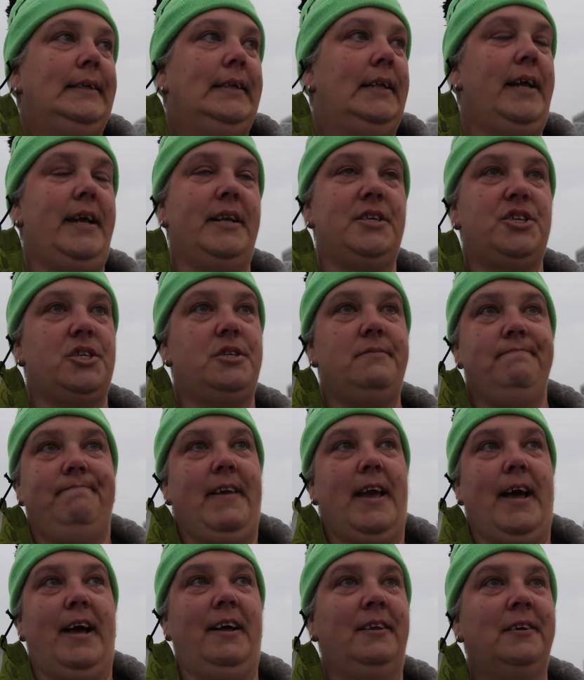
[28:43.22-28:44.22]
It's,
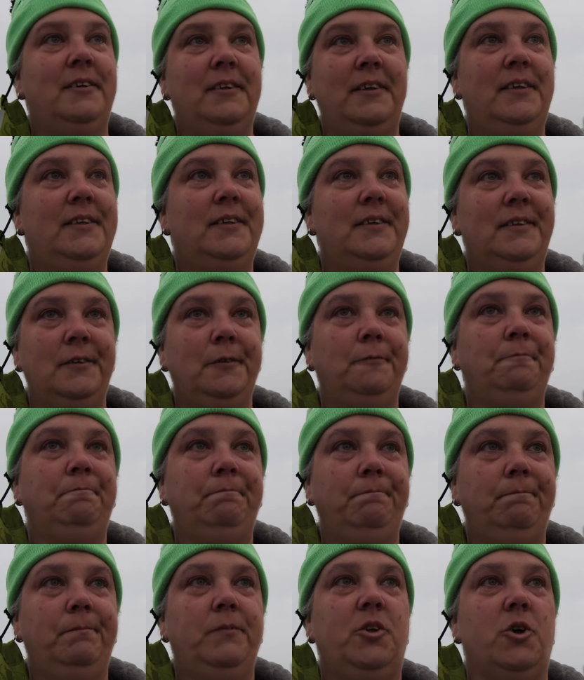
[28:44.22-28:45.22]
yeah.
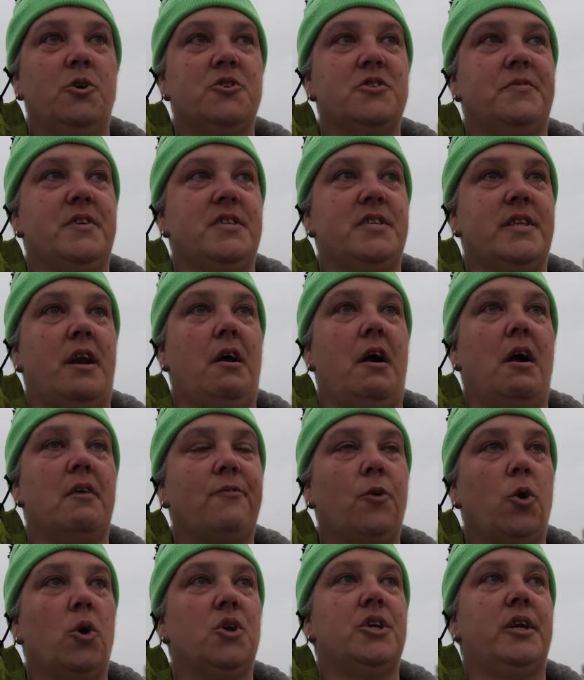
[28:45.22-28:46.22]
Those of us that are
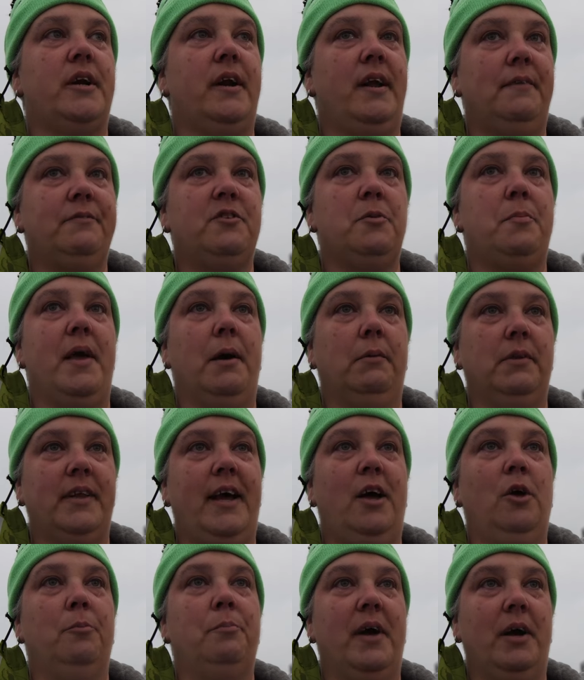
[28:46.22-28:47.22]
fortunate enough to be able to
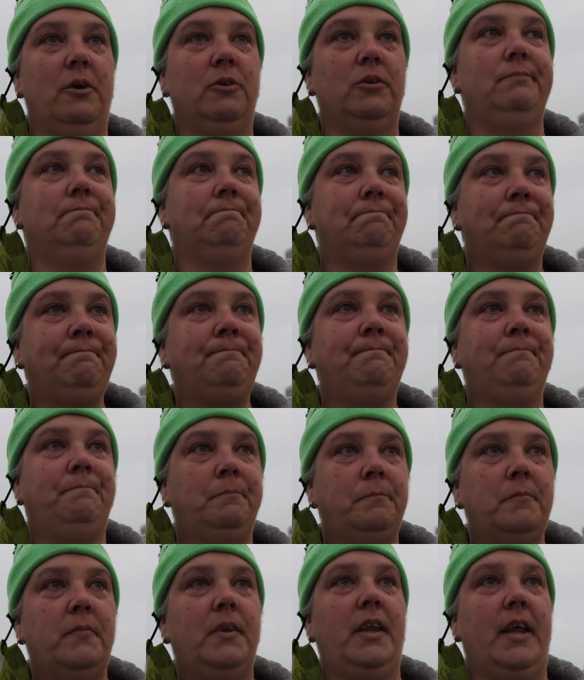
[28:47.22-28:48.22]
help out,
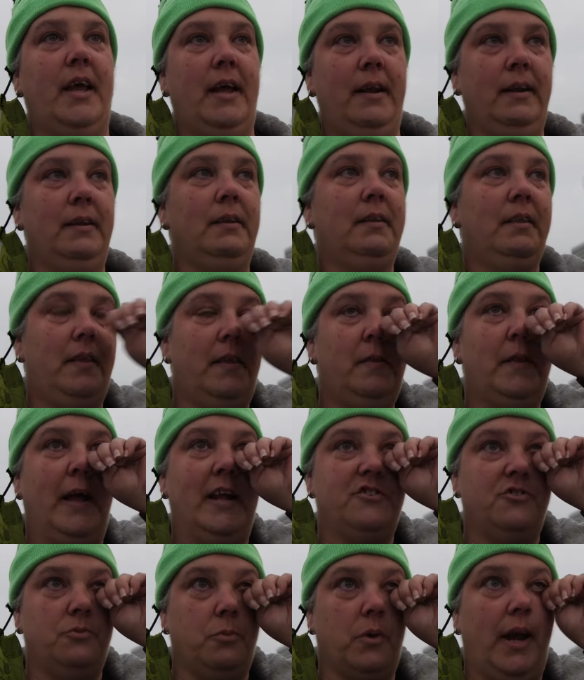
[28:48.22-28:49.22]
then
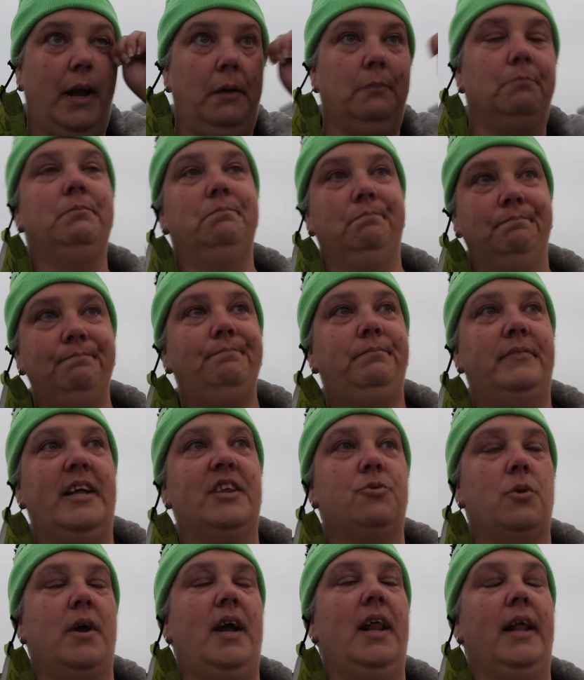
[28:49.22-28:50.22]
that's what I
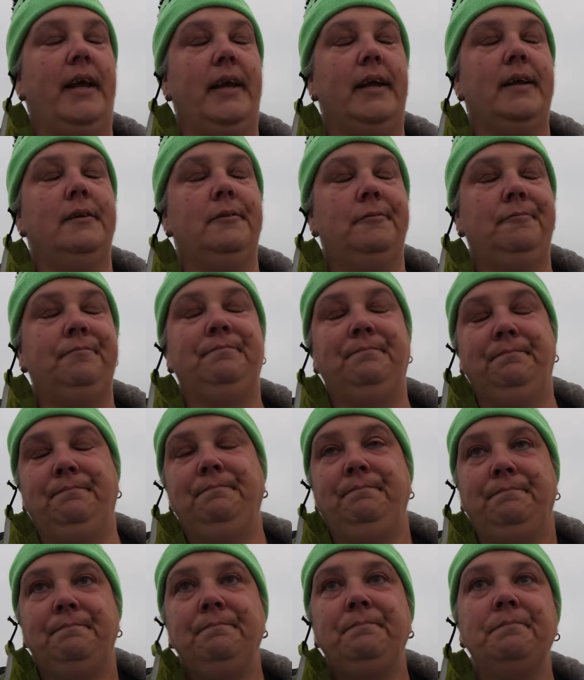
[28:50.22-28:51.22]
like.
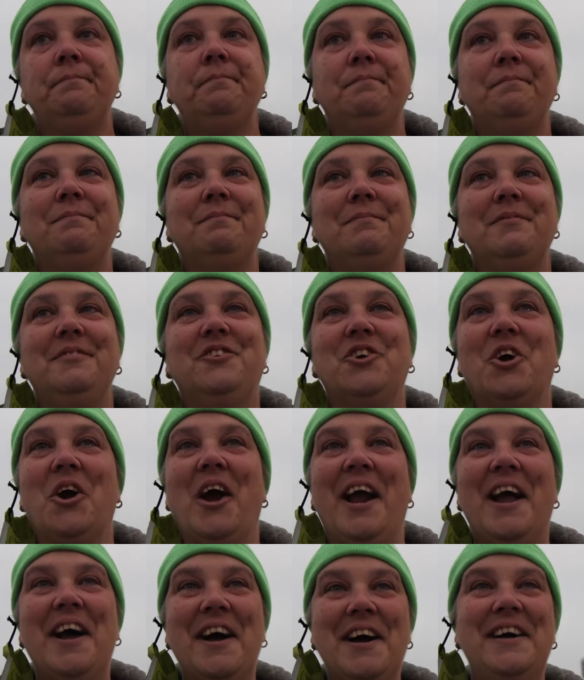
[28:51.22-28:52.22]

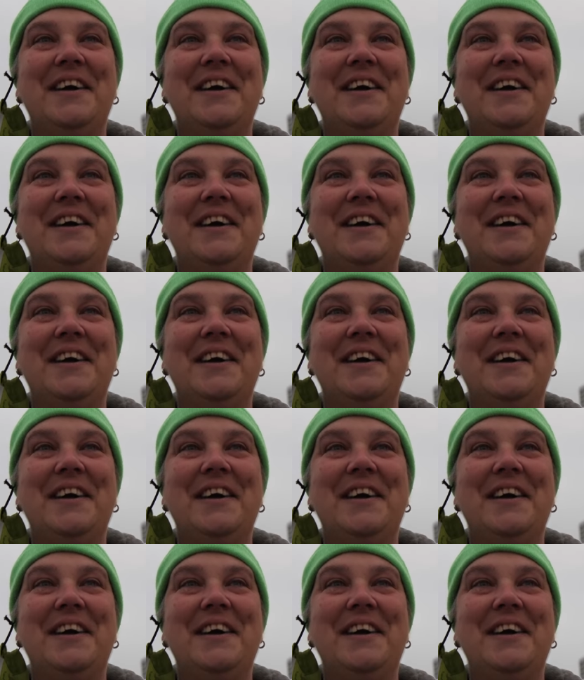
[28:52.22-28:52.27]
Sorry.